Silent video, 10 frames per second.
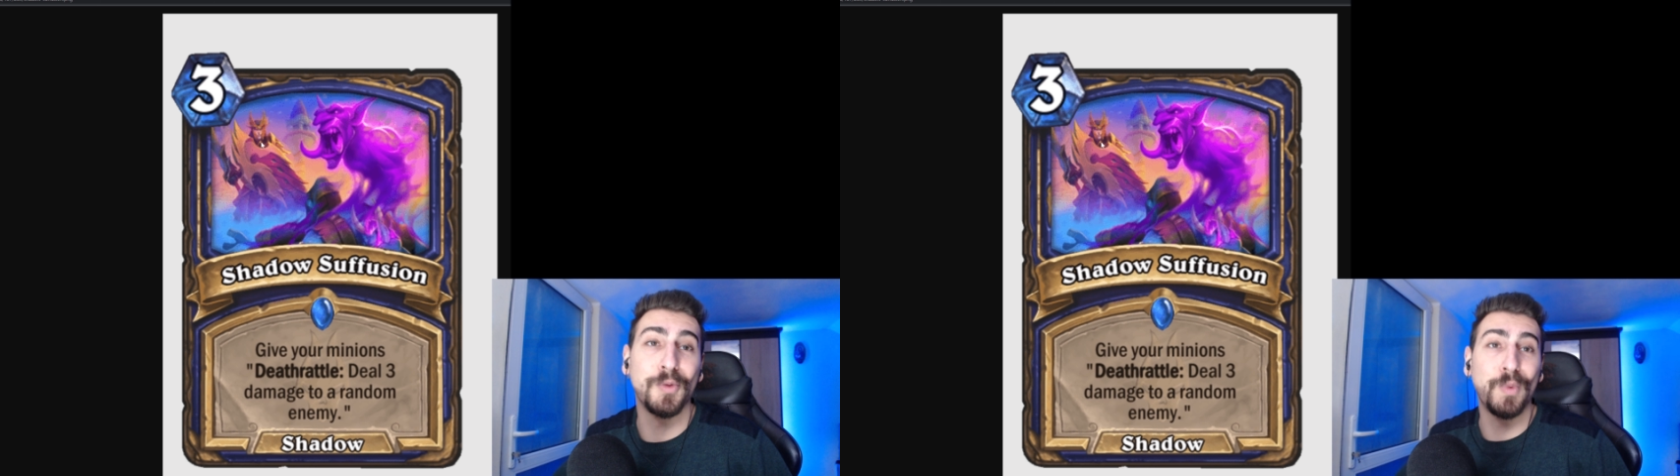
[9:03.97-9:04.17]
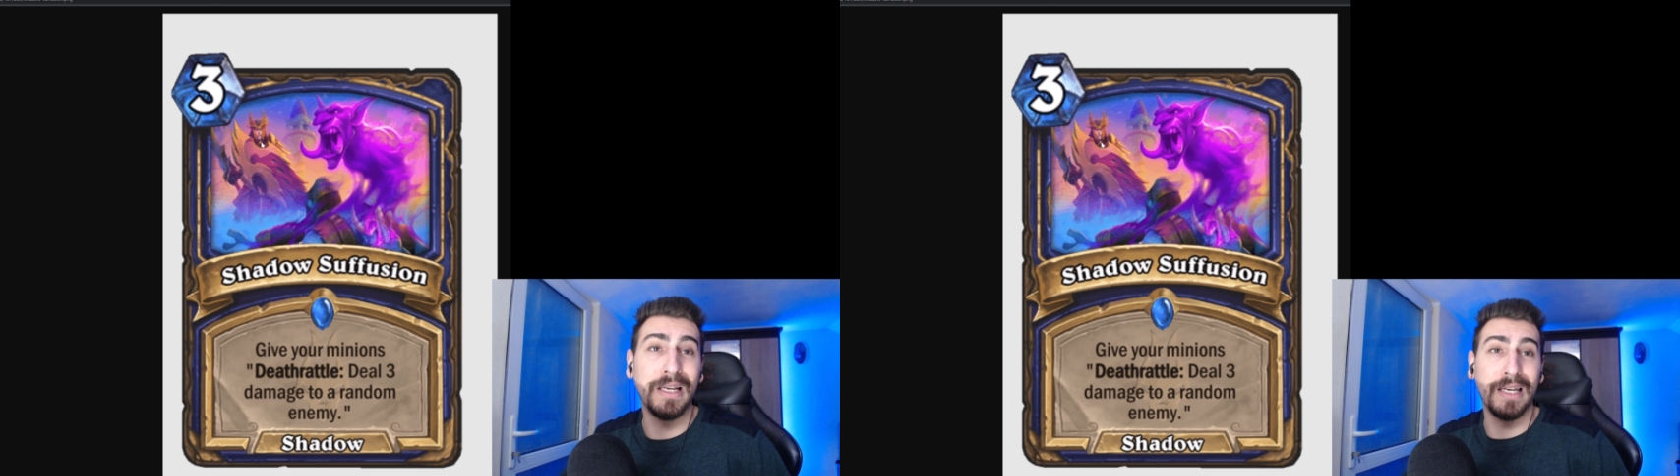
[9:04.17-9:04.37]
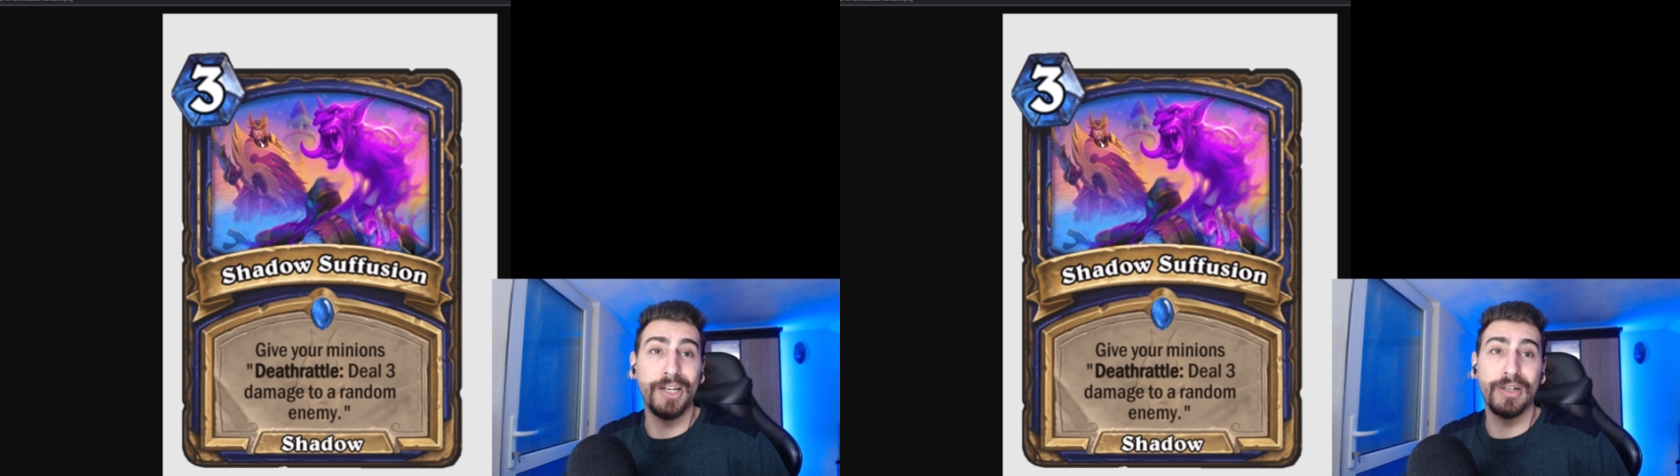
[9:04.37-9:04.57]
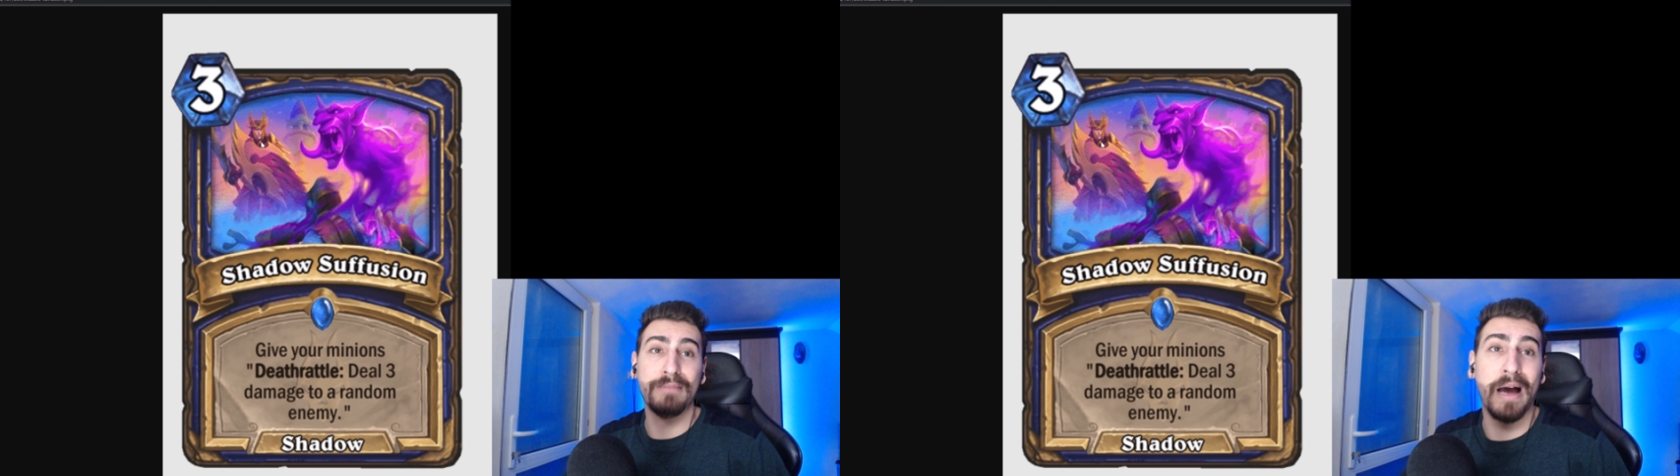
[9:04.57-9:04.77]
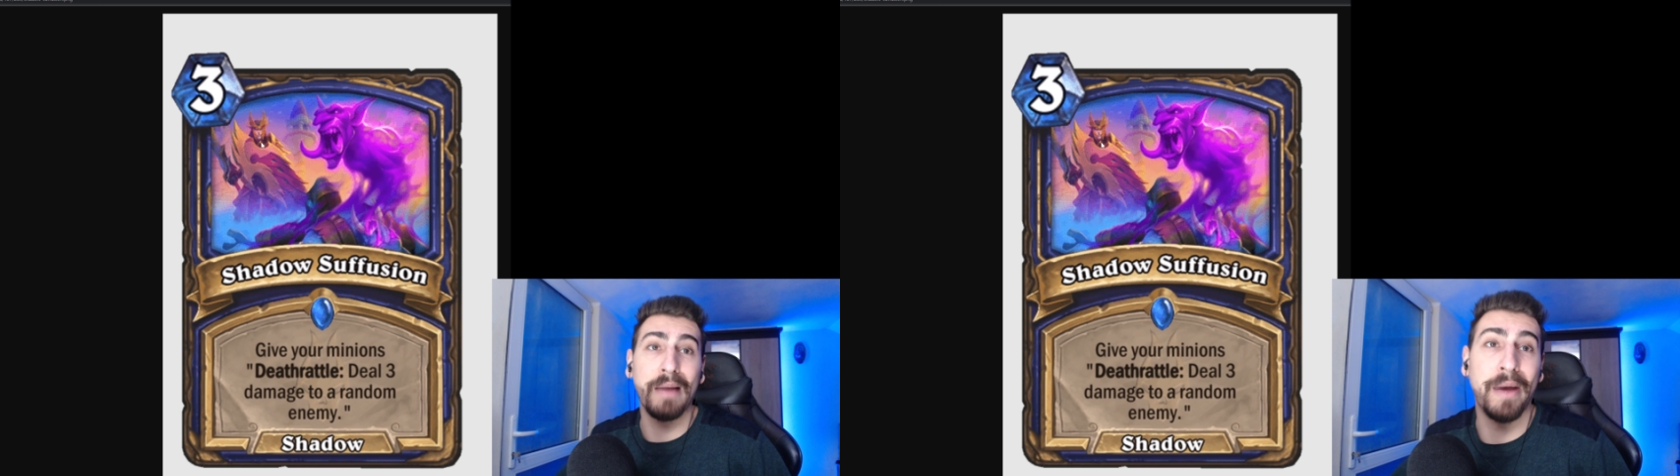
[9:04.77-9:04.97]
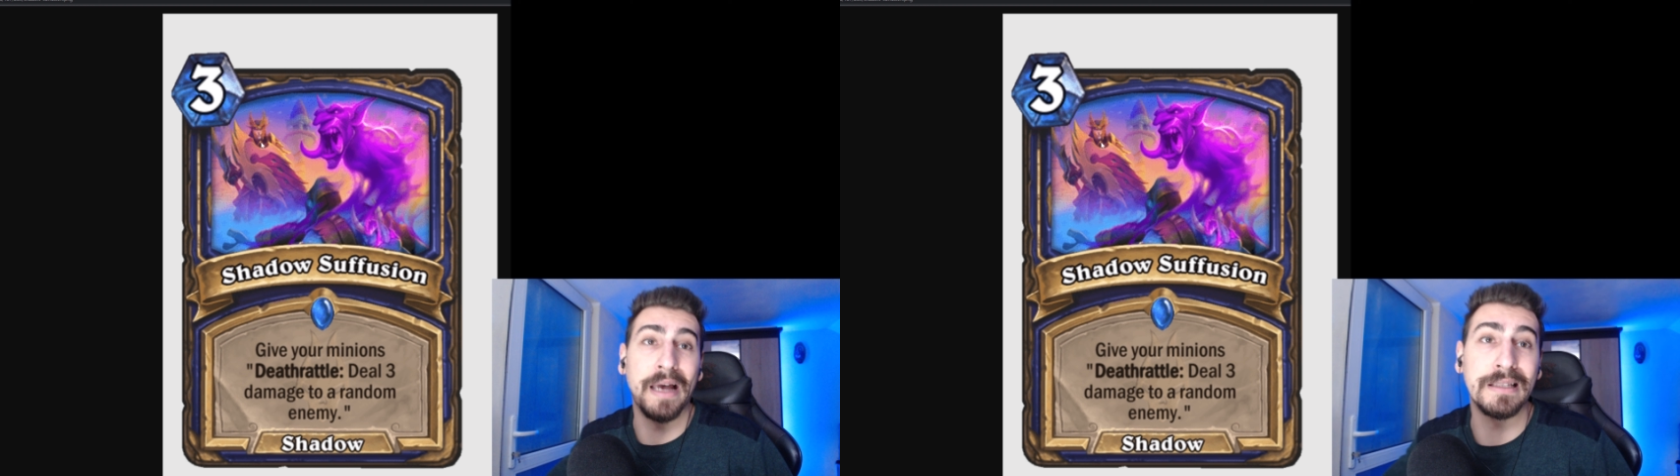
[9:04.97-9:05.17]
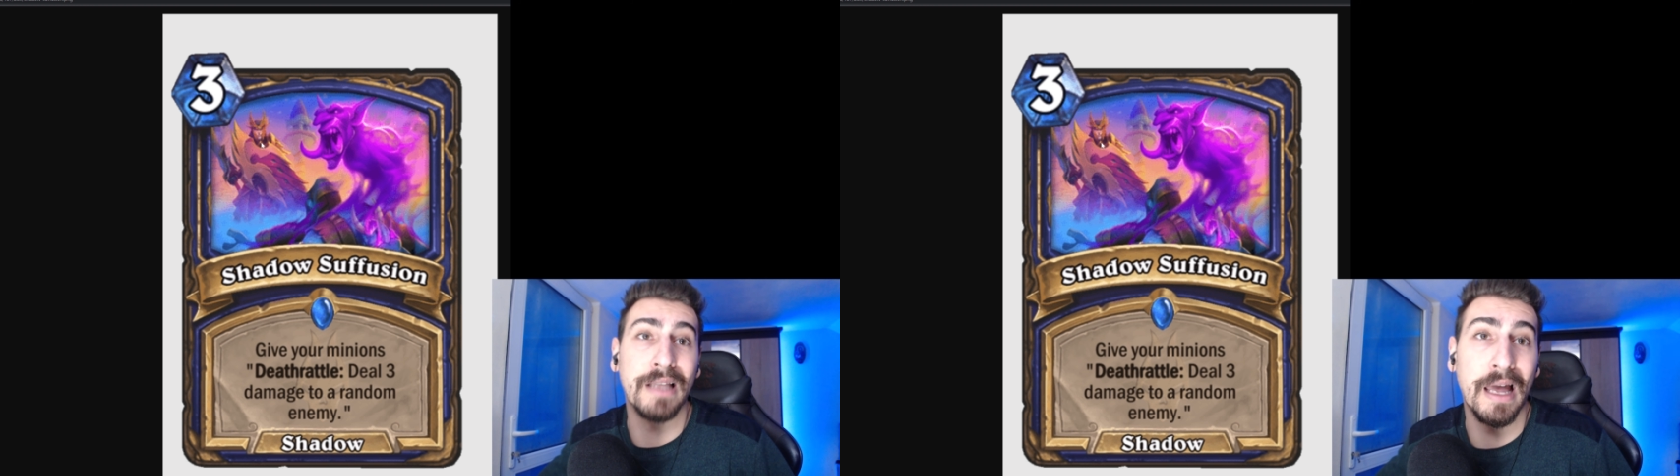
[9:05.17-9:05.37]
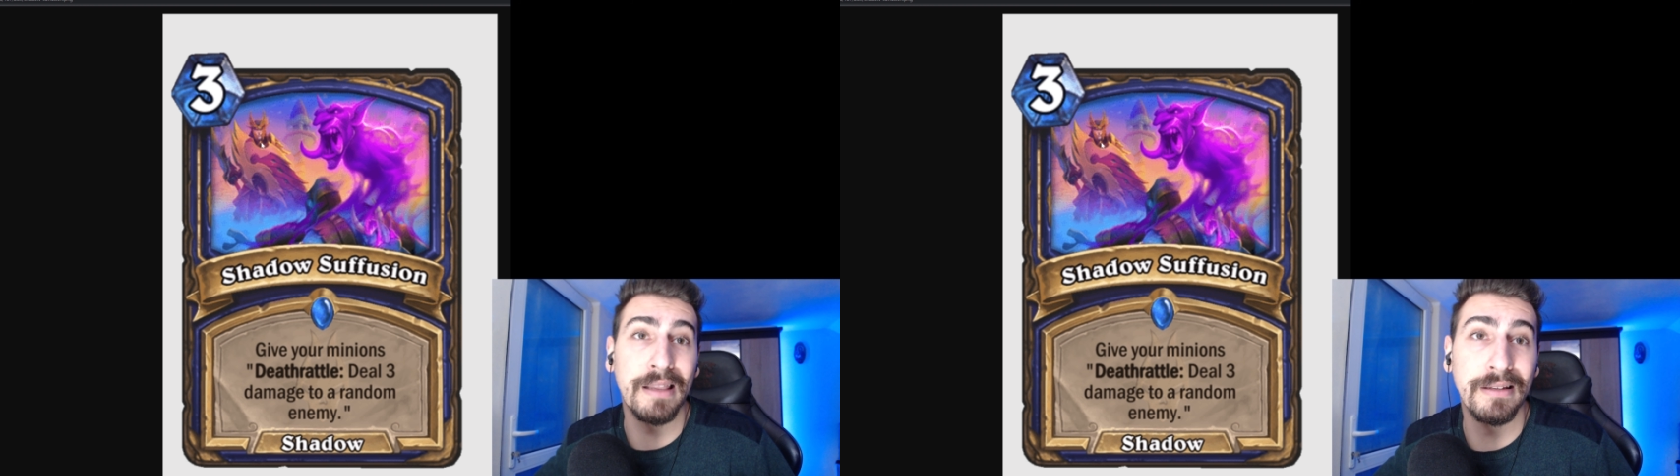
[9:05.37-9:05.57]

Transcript: We literally bypass that.